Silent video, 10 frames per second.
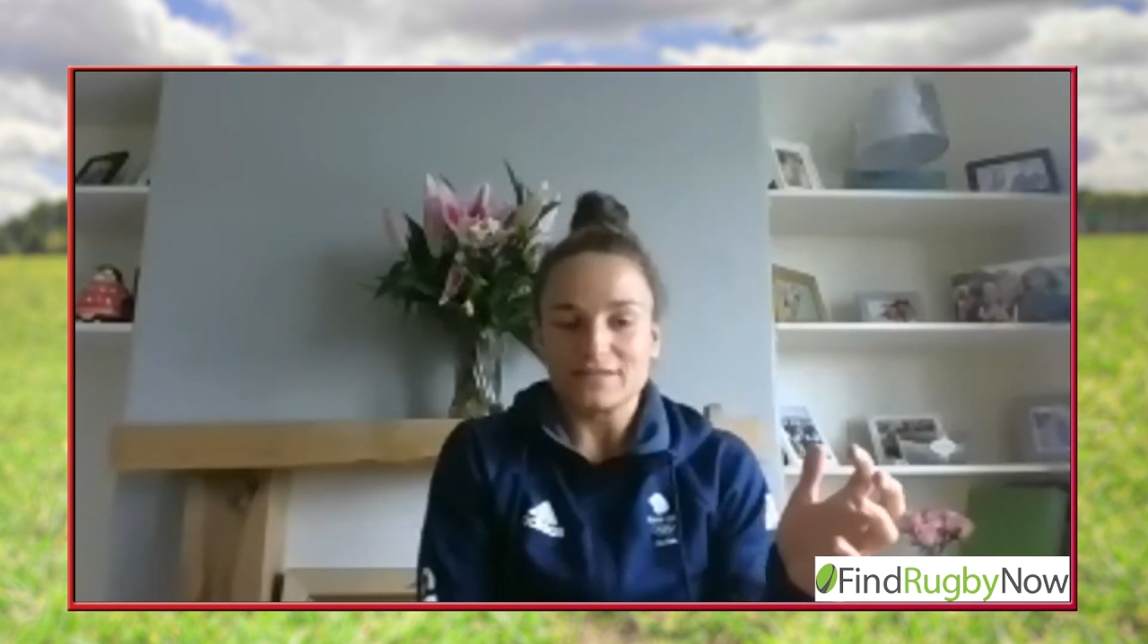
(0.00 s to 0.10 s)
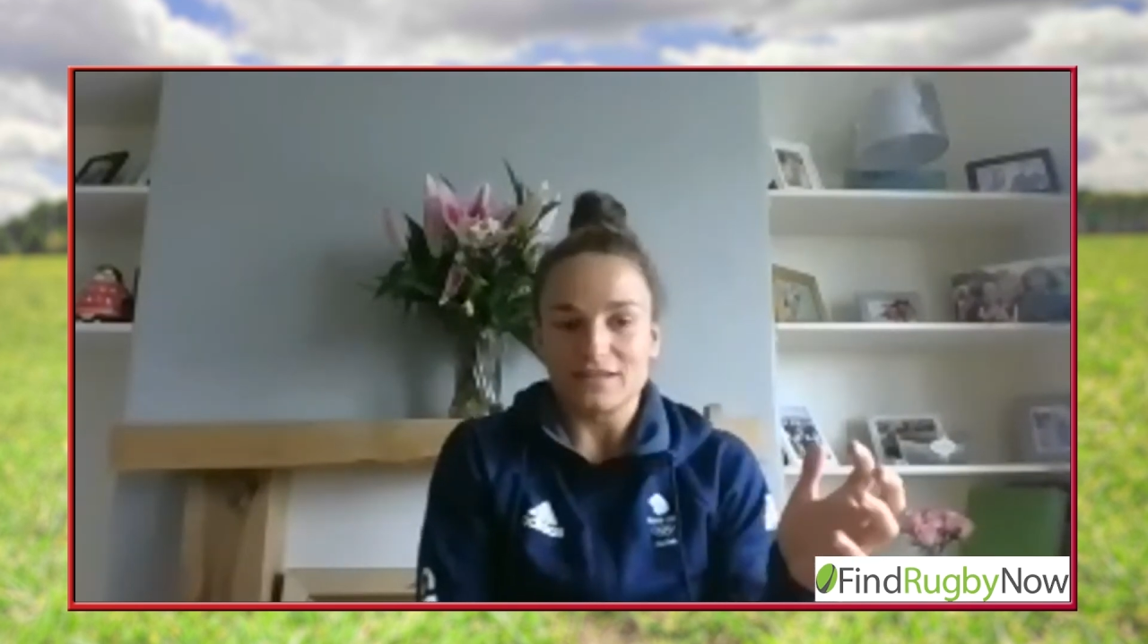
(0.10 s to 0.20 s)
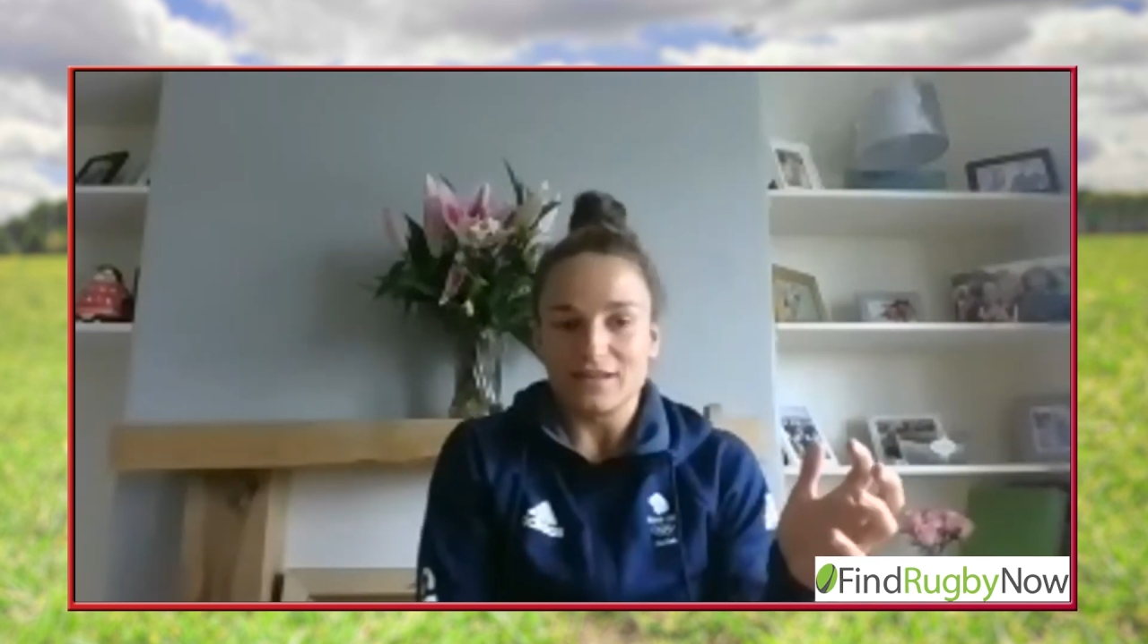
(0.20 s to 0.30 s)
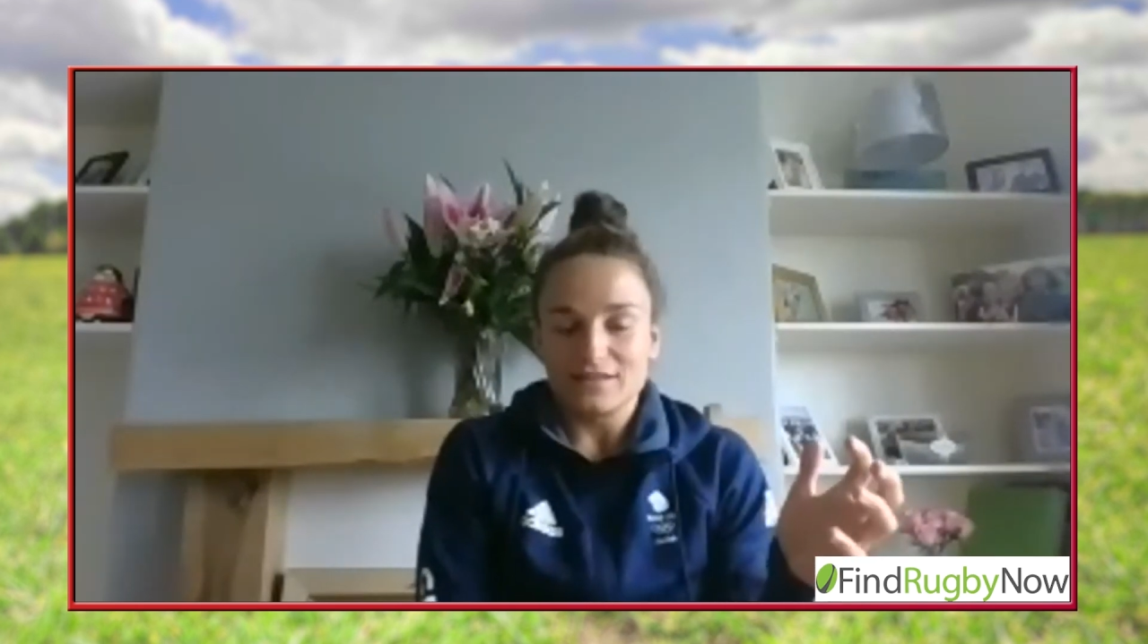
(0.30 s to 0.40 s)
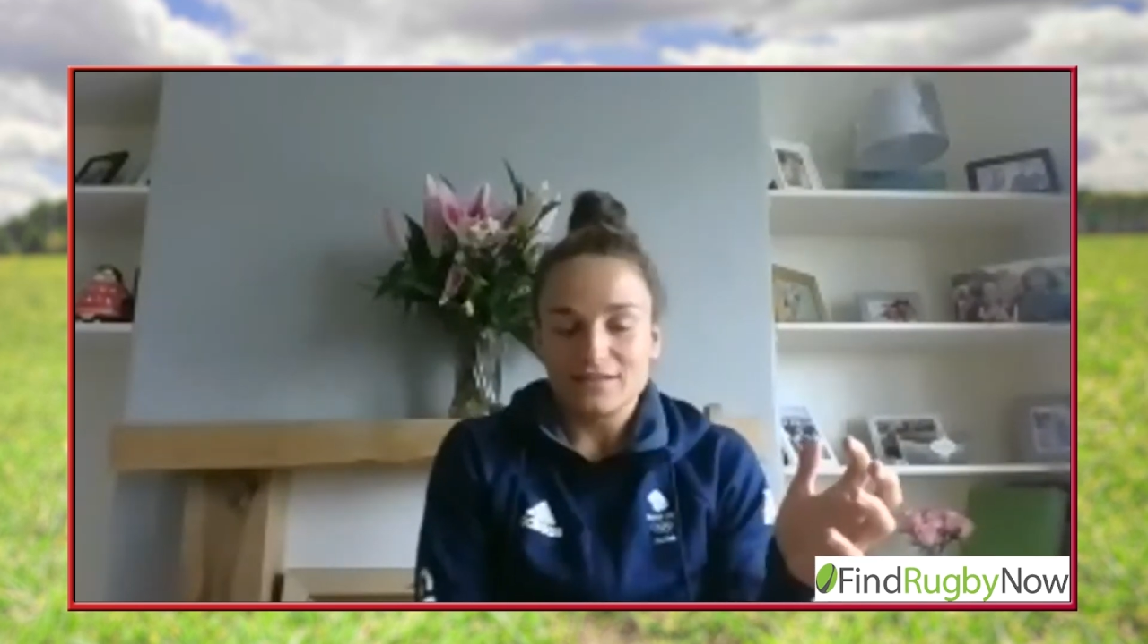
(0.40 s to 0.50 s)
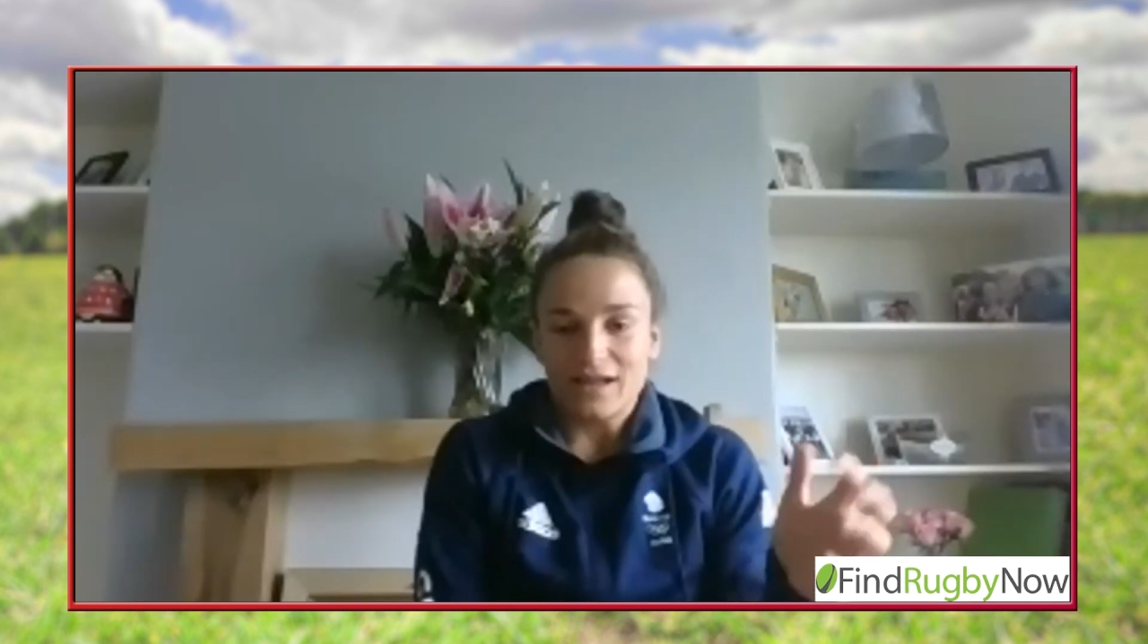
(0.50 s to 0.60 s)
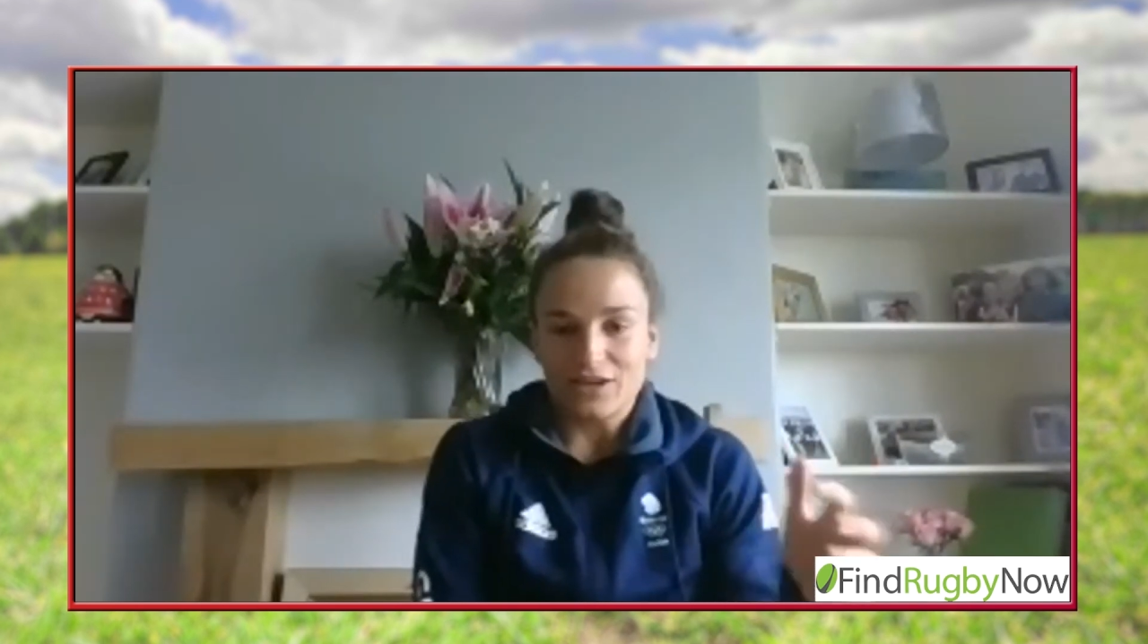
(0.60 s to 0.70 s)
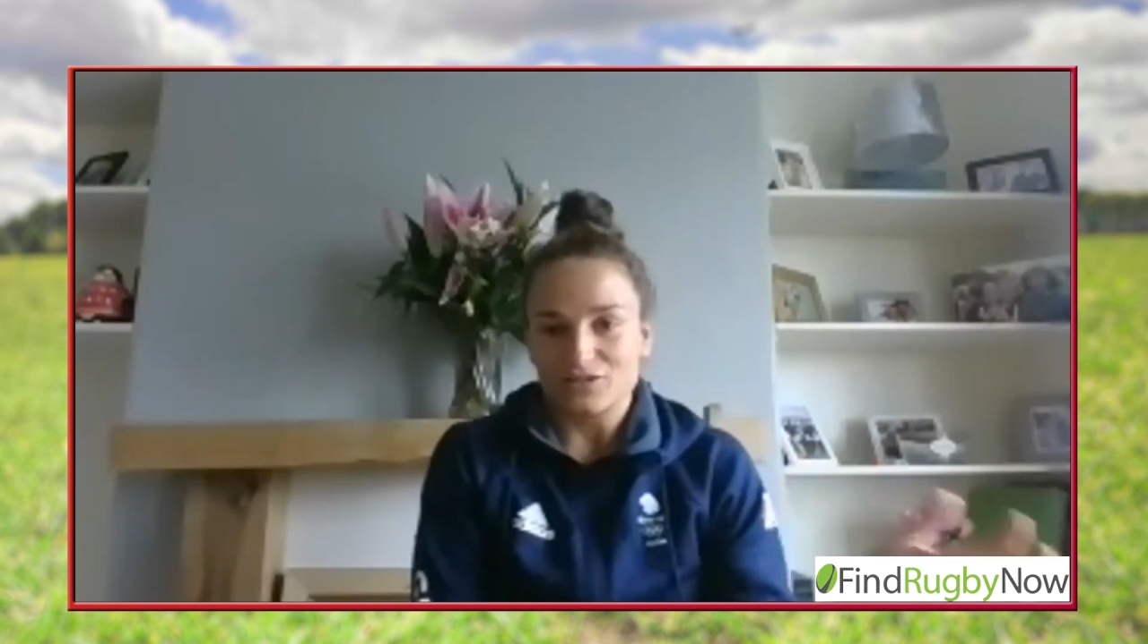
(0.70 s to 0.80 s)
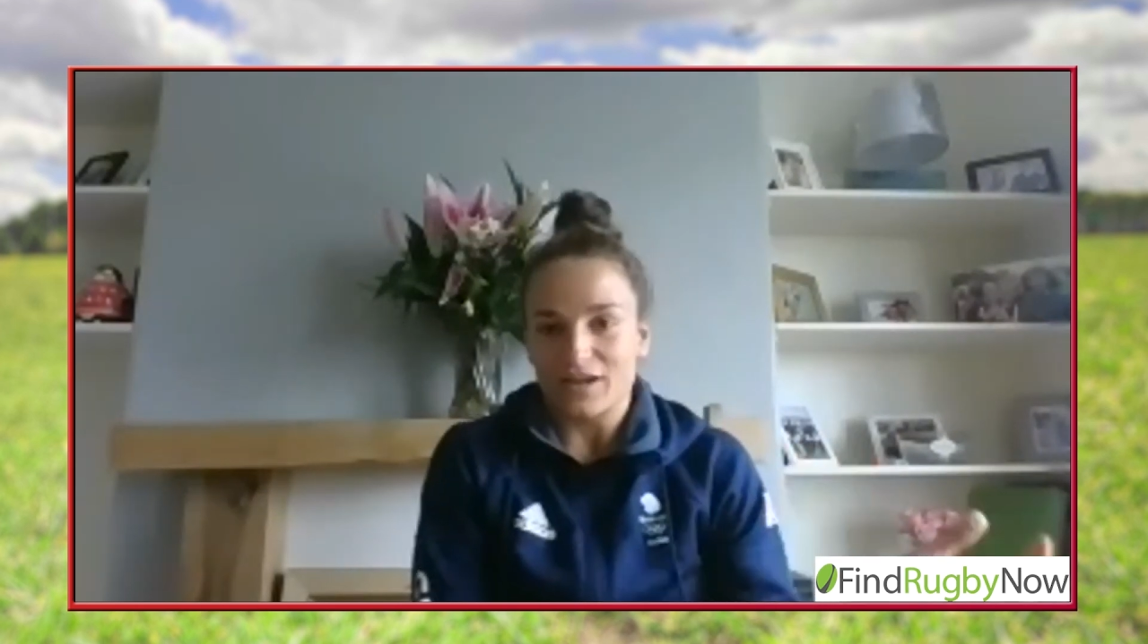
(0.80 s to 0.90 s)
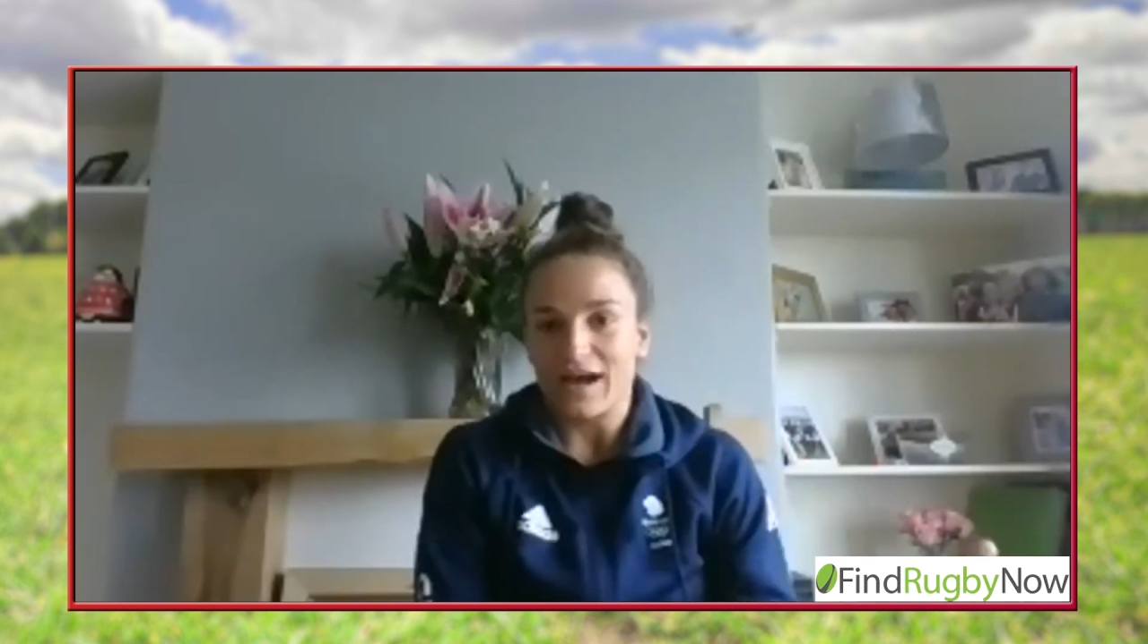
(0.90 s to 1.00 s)
that I
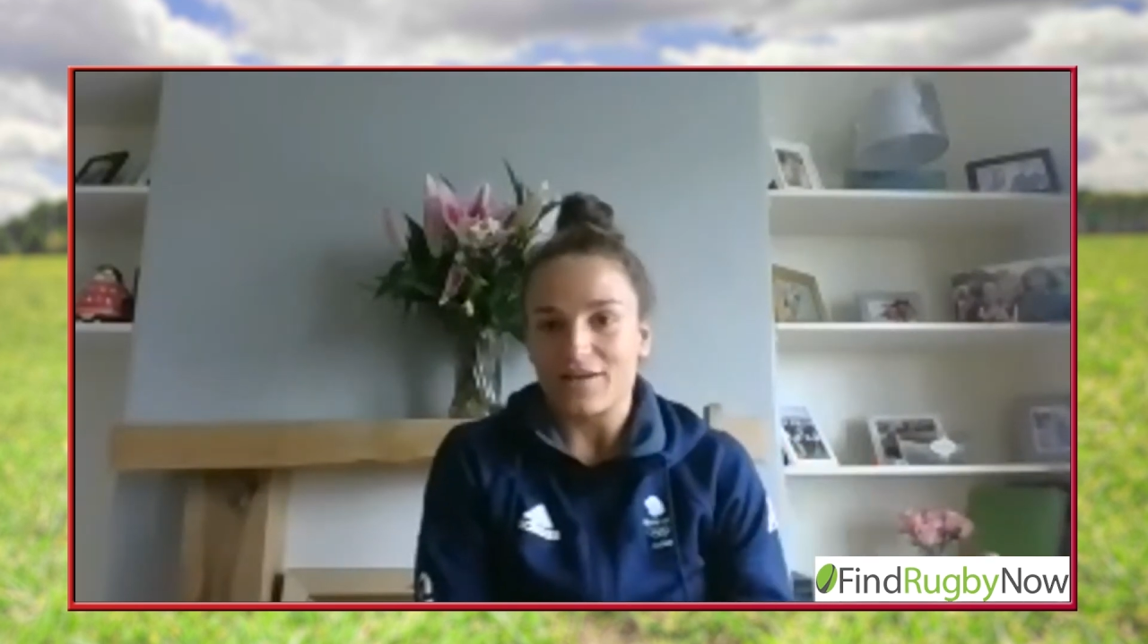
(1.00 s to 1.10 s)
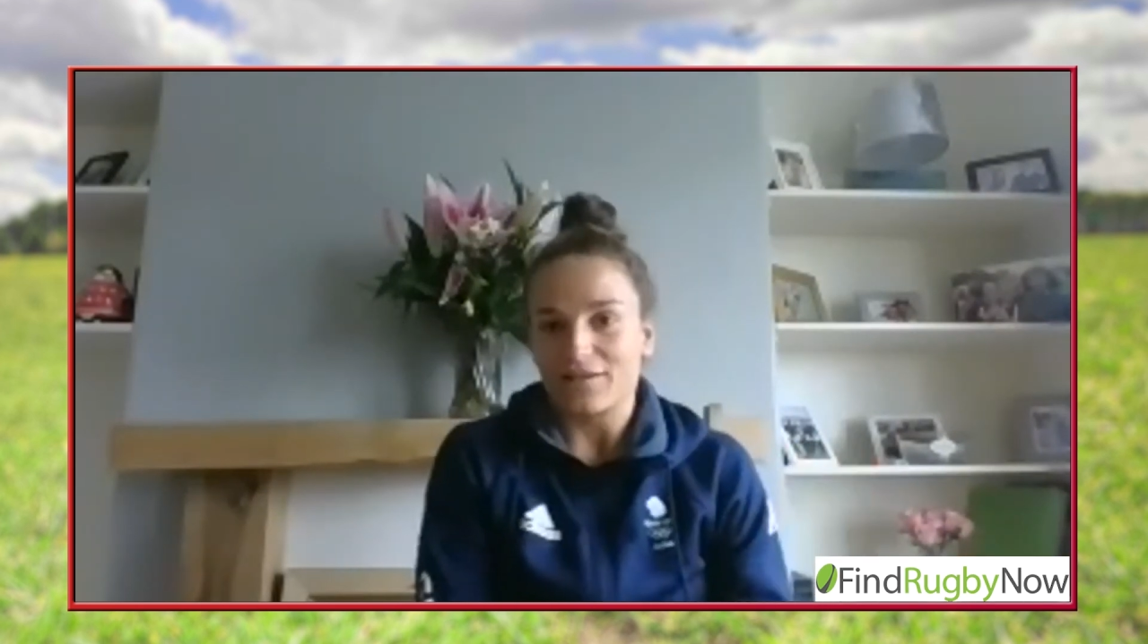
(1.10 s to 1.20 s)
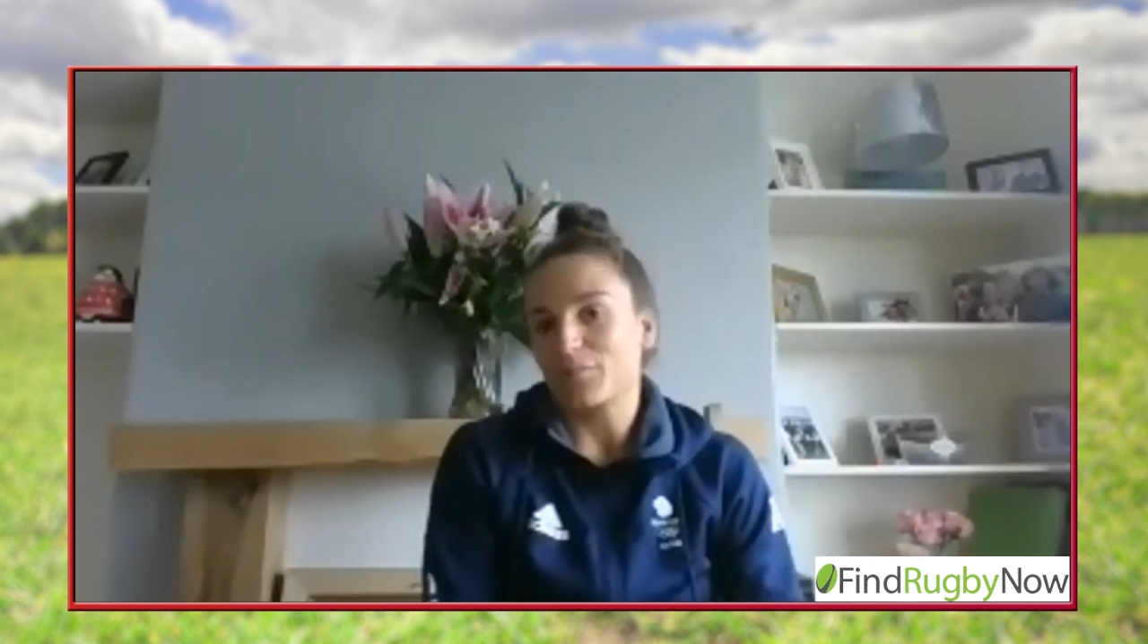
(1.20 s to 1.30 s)
could have,